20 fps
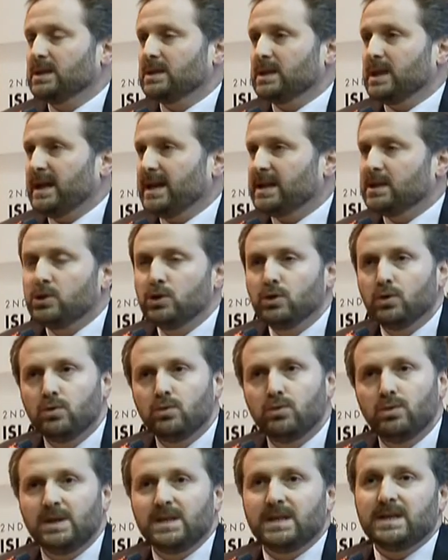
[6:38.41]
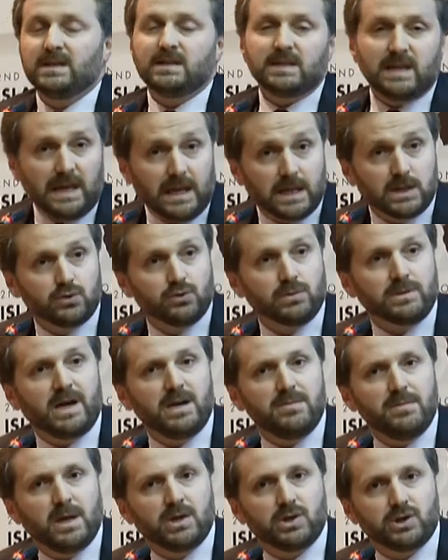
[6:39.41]
they had no intellectual
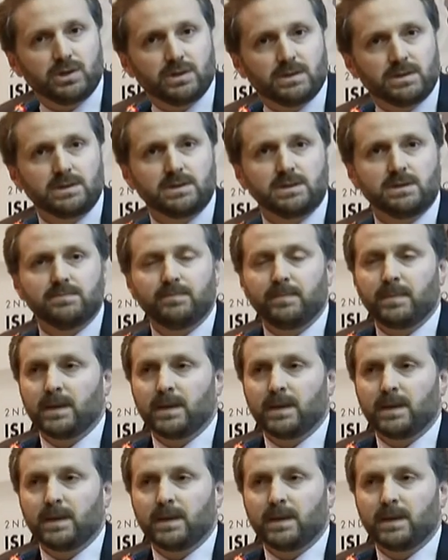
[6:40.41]
dimensions.